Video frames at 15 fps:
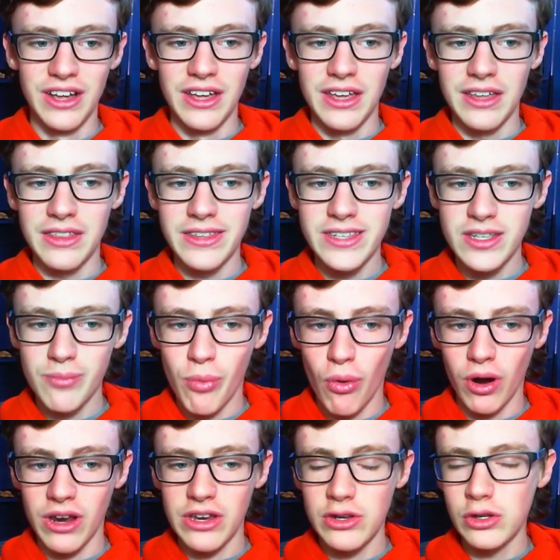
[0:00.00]
This is
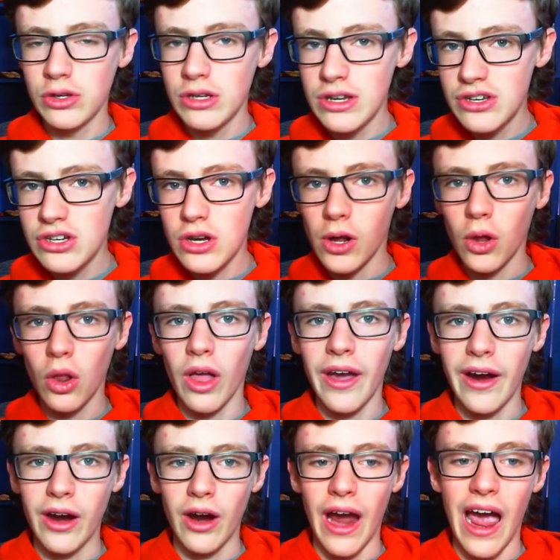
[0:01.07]
important. You need to
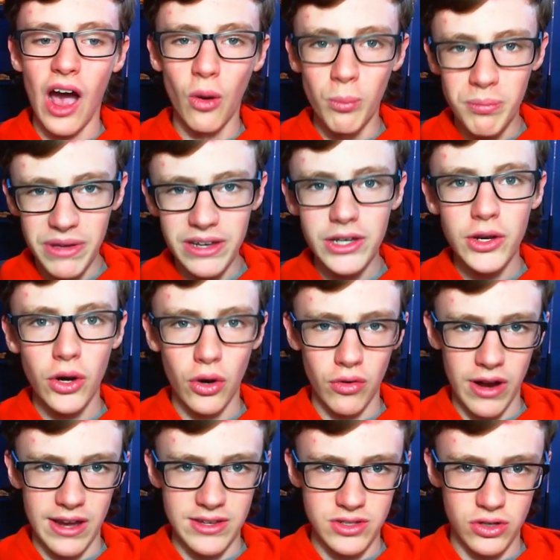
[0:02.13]
declare how big your
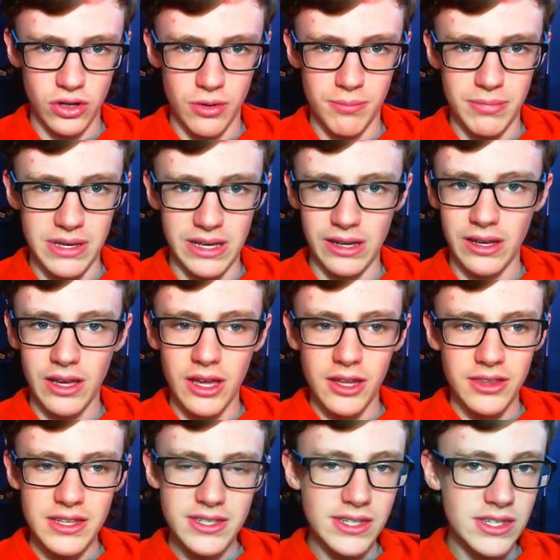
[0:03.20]
array is going to be.
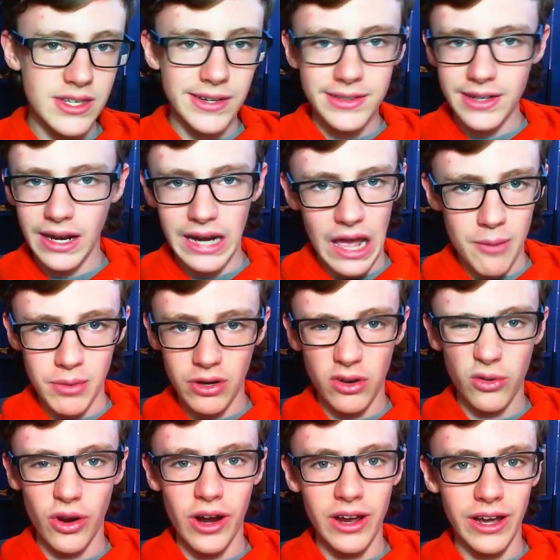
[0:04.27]
This isn't a dynamic
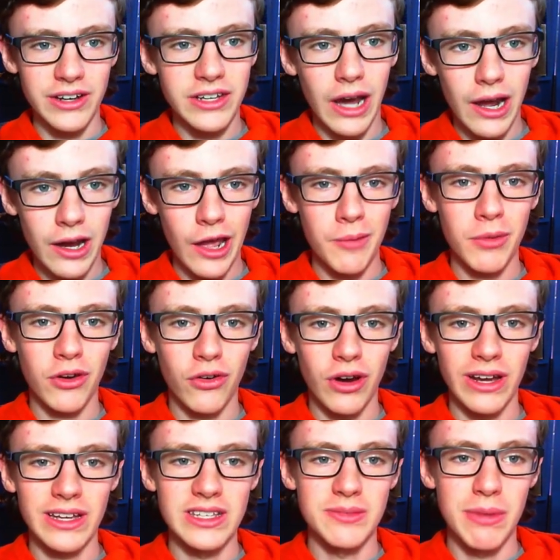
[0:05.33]
array. A dynamic
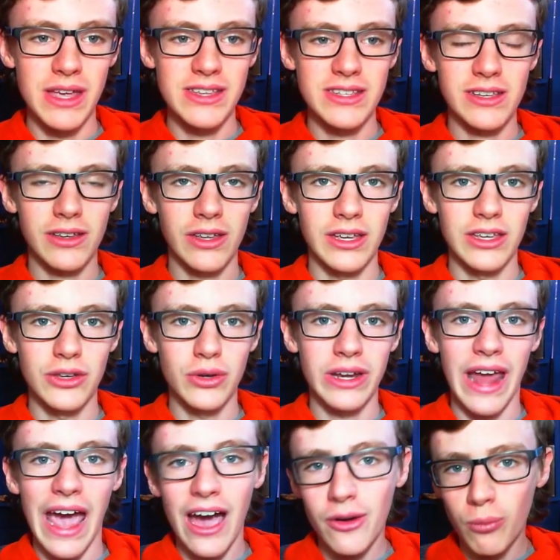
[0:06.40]
array is basically, you can
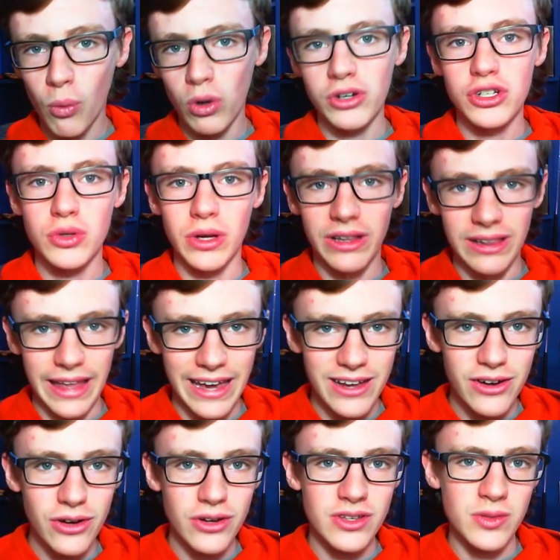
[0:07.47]
add more to it
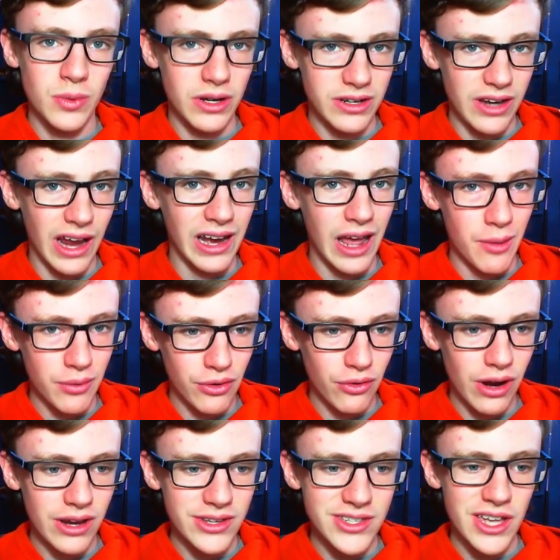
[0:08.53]
later is what a dynamic
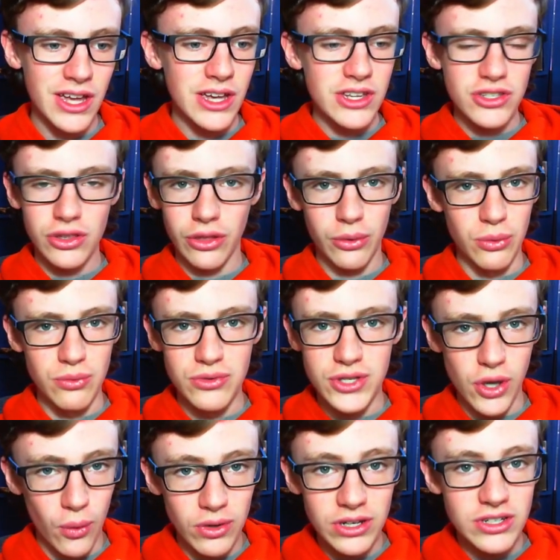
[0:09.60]
array is. So they
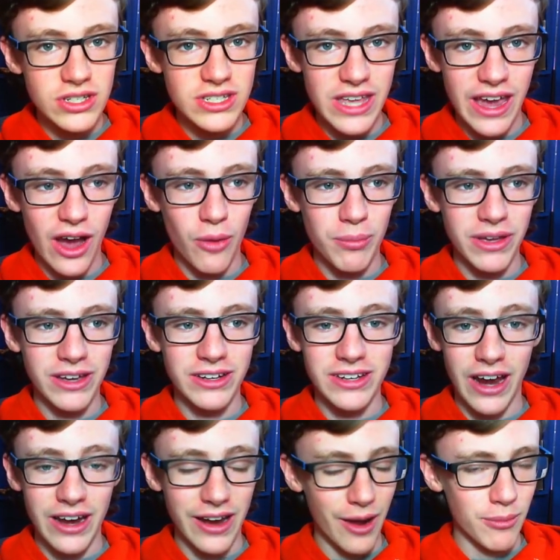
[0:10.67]
don't need to say how big a
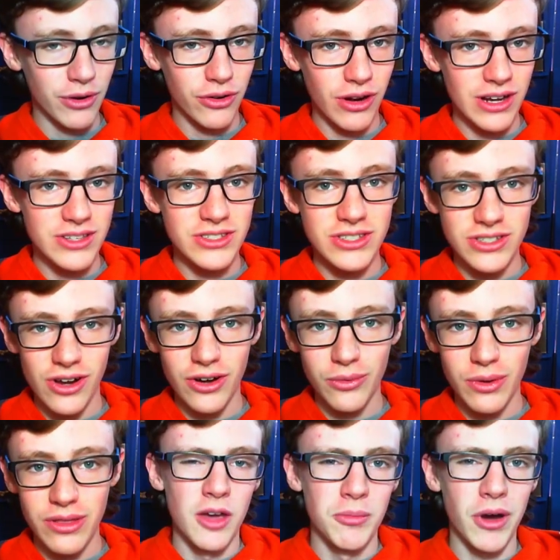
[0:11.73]
dynamic array is to start
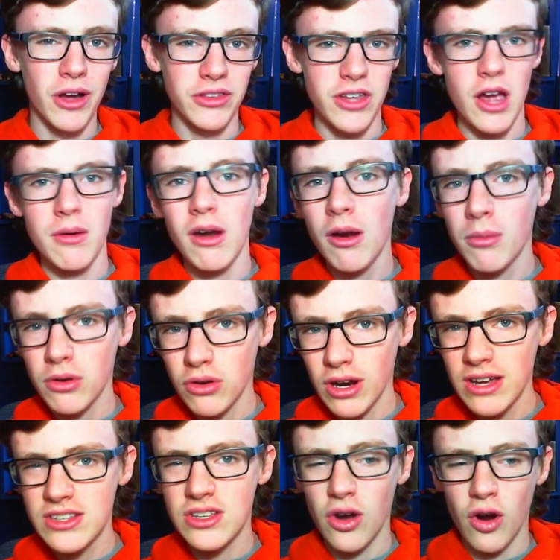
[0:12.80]
with. But dynamic
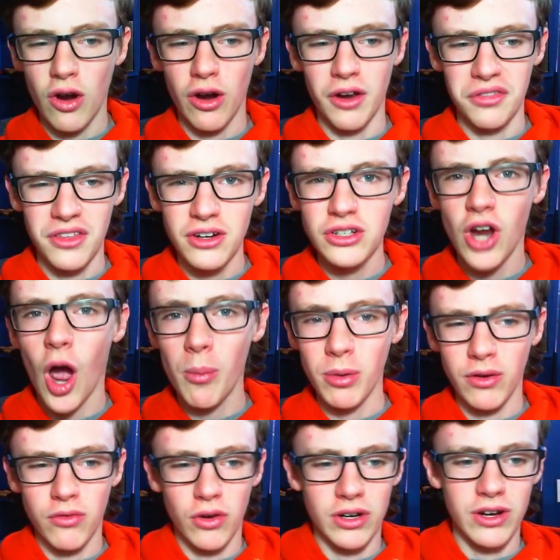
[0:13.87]
arrays are their topic
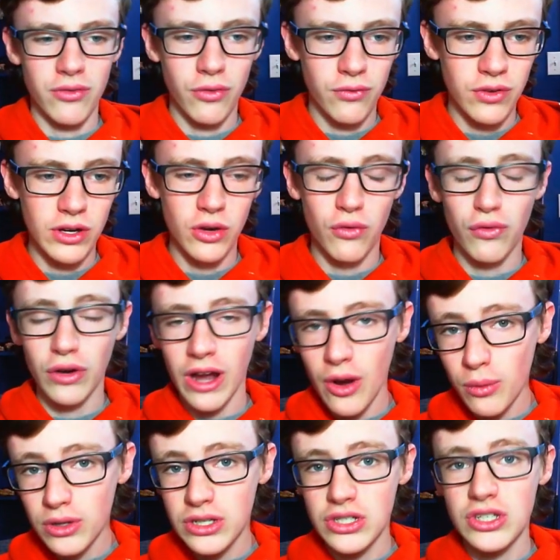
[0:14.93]
for a different video. For now,
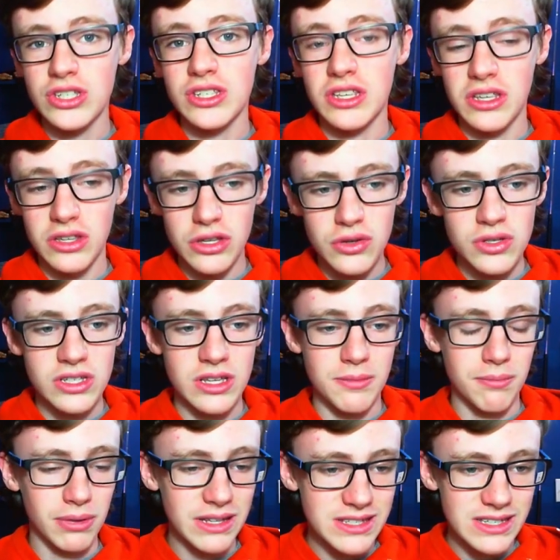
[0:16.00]
we can just use
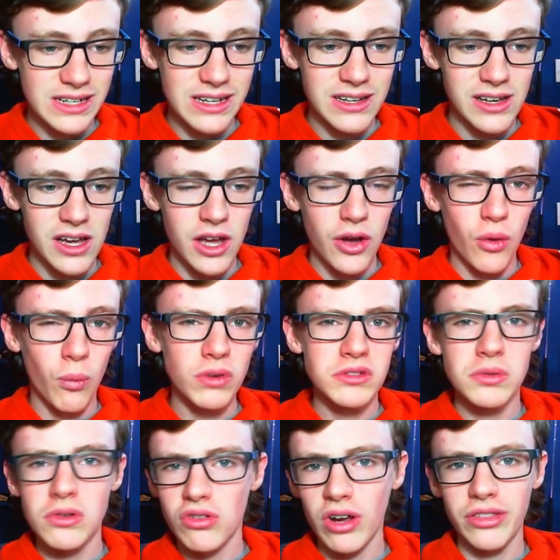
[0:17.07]
implicity. Once
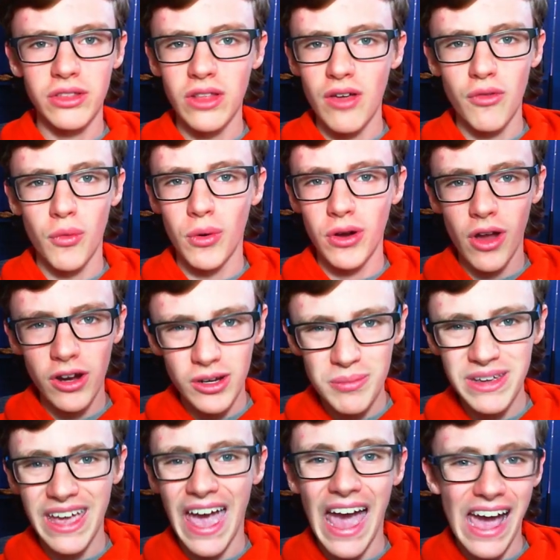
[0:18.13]
we create the level, we're not going to
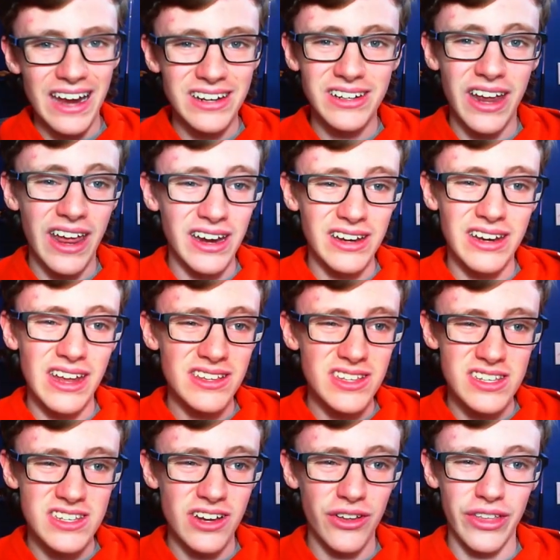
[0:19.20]
be adding
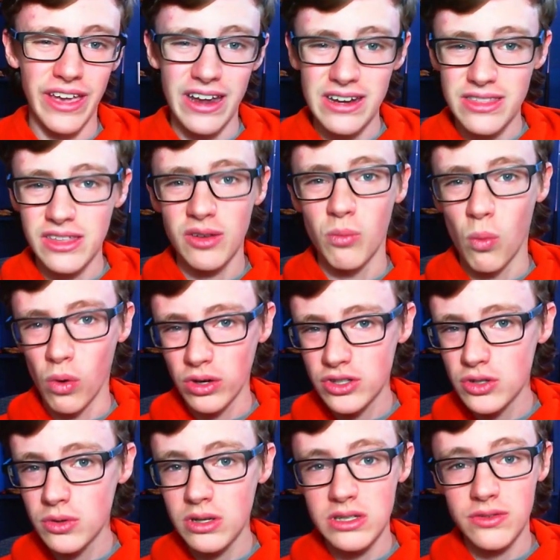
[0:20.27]
necessarily anything more
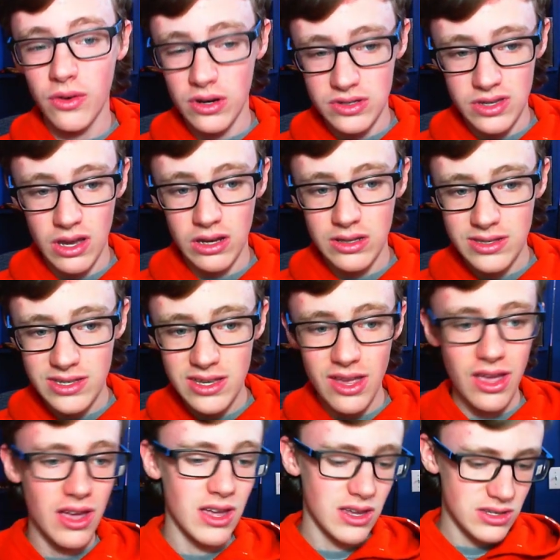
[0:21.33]
to it as far as I can see.
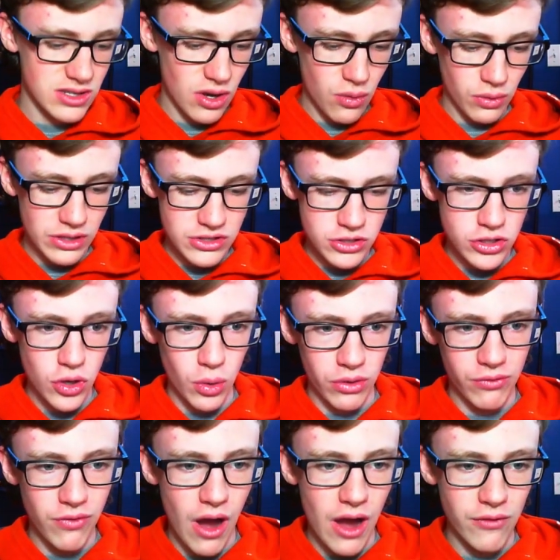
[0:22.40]
So let's just go with
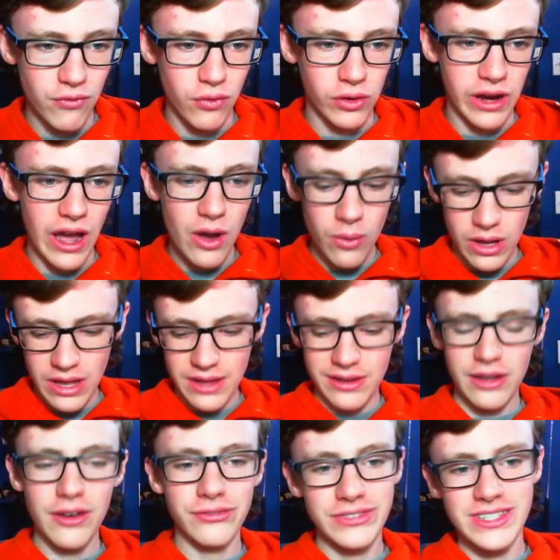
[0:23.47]
5 for now. Now you
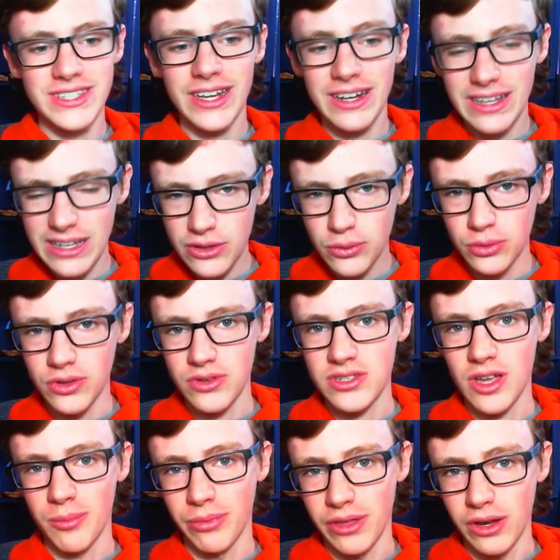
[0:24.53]
have to set it equal to
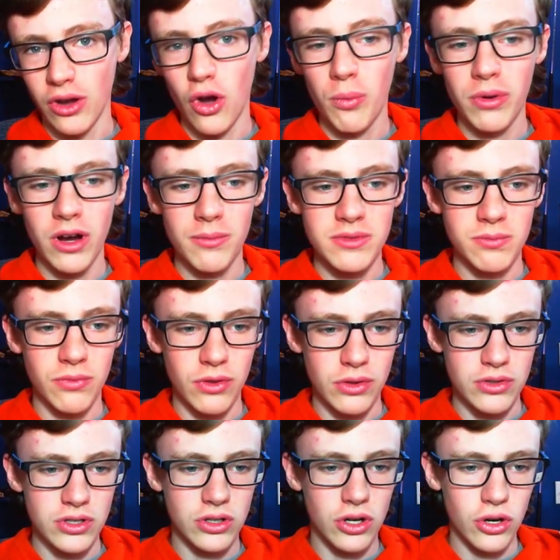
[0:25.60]
something. Open up some of
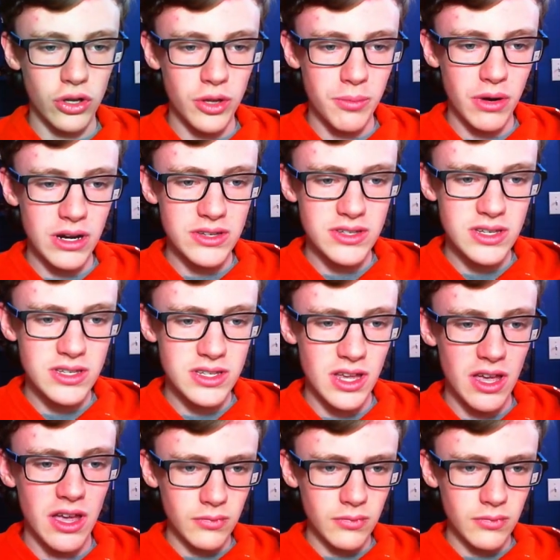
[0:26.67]
those curly braces.